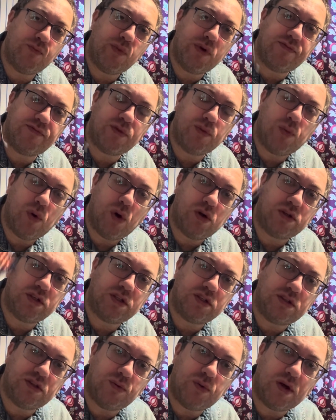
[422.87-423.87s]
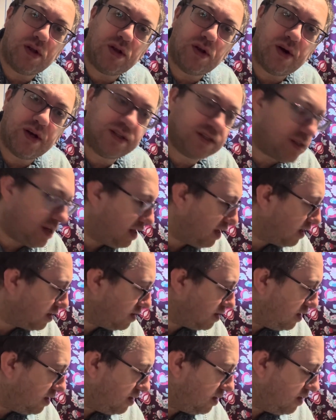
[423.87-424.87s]
with the watch, is the one that I
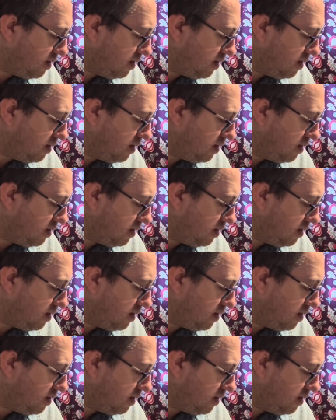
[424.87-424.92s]
selected.